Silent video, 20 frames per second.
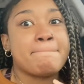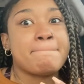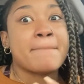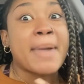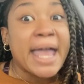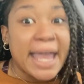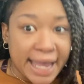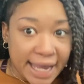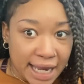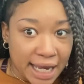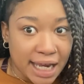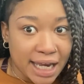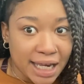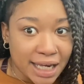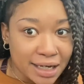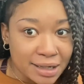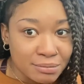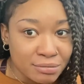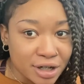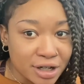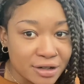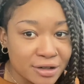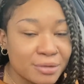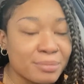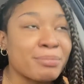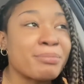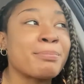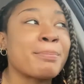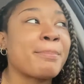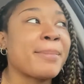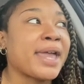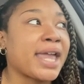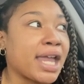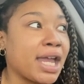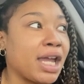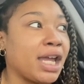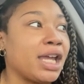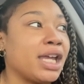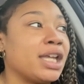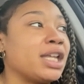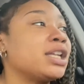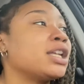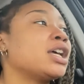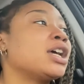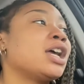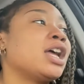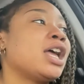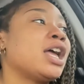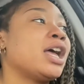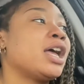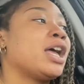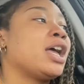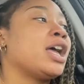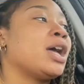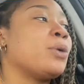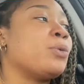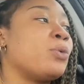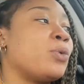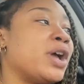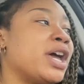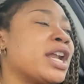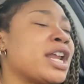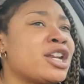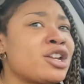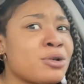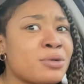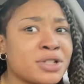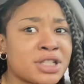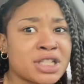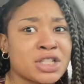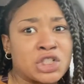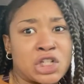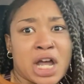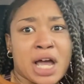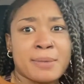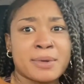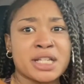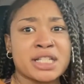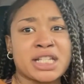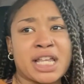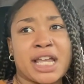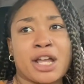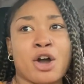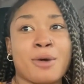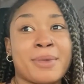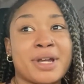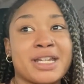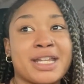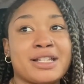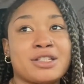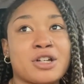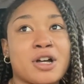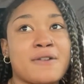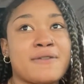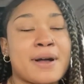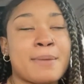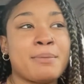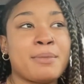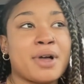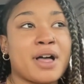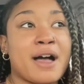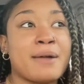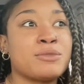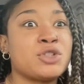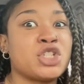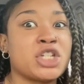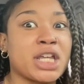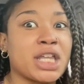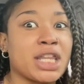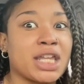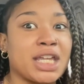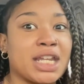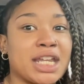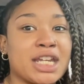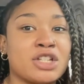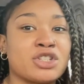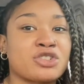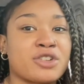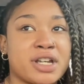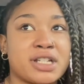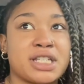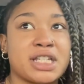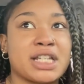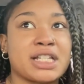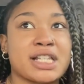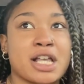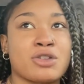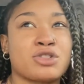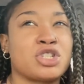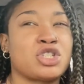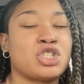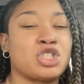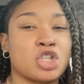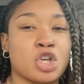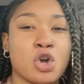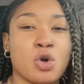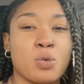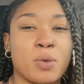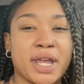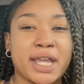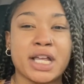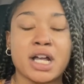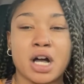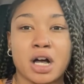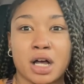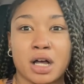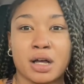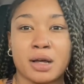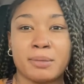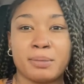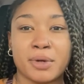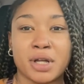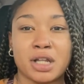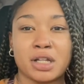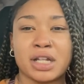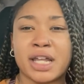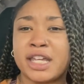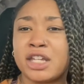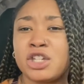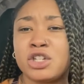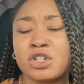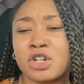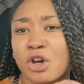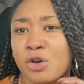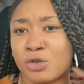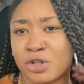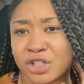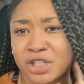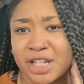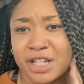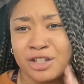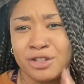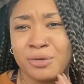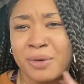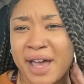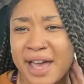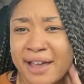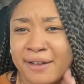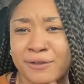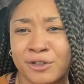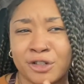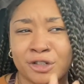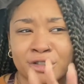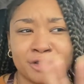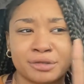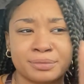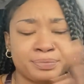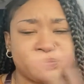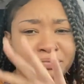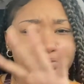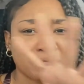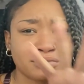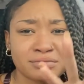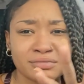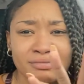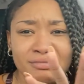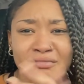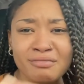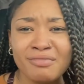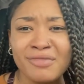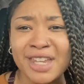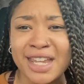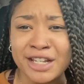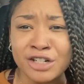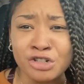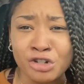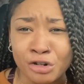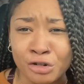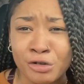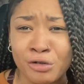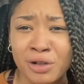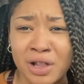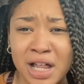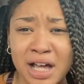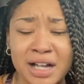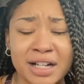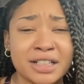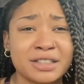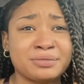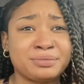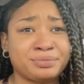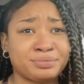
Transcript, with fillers: pain, bro. Pain. And I know it's his job because, like, on my days off, I'm, I'm chilling. And it's crazy because I'll still wake up, like, you know, because, like, you have your internal clock.